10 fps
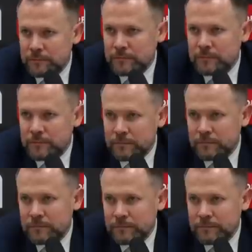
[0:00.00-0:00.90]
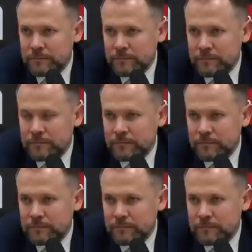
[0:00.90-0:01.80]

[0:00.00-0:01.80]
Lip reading: (no one is talking)